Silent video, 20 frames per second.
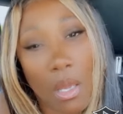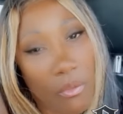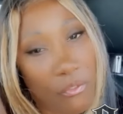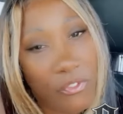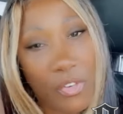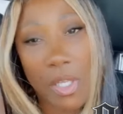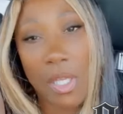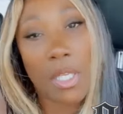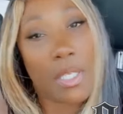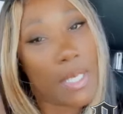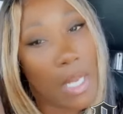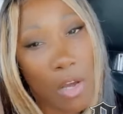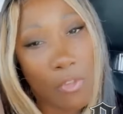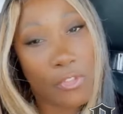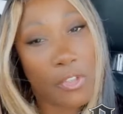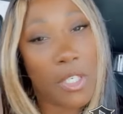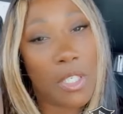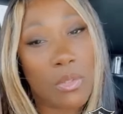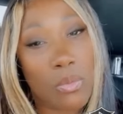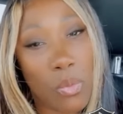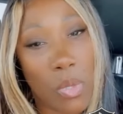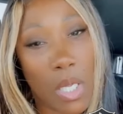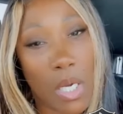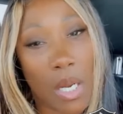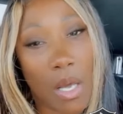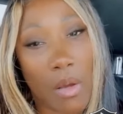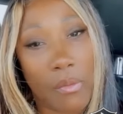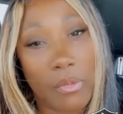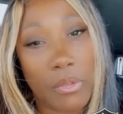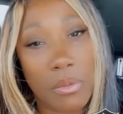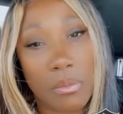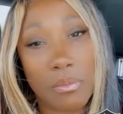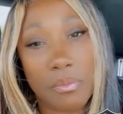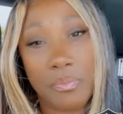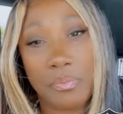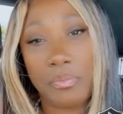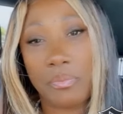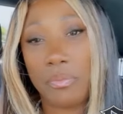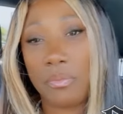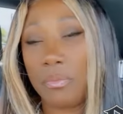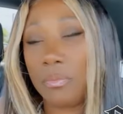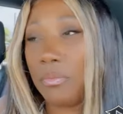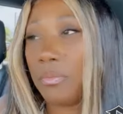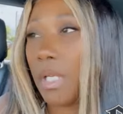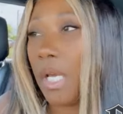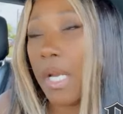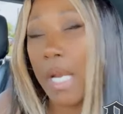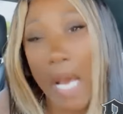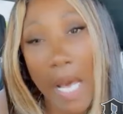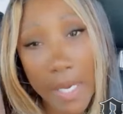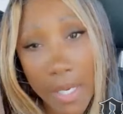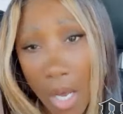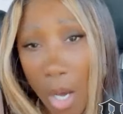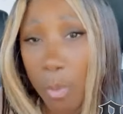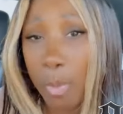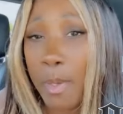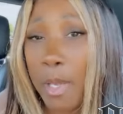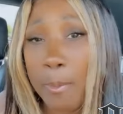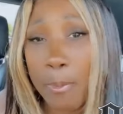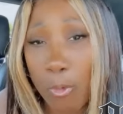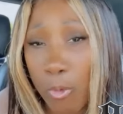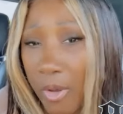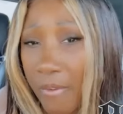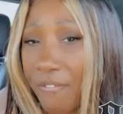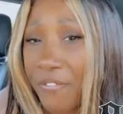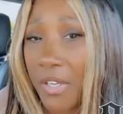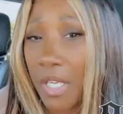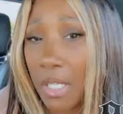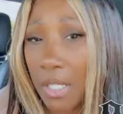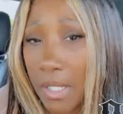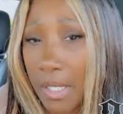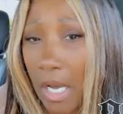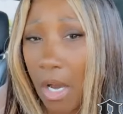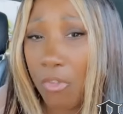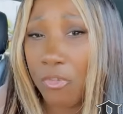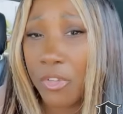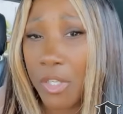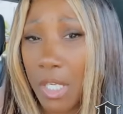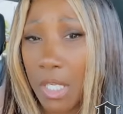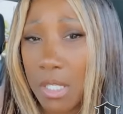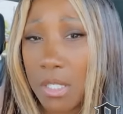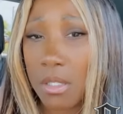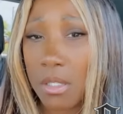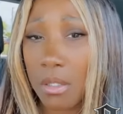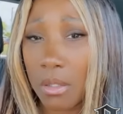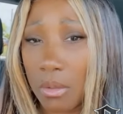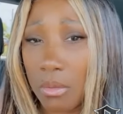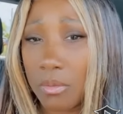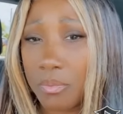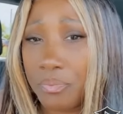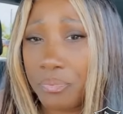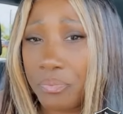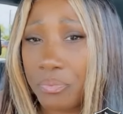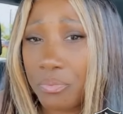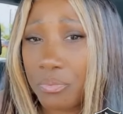And Philadelphia is one of them. And I know people in Philadelphia too.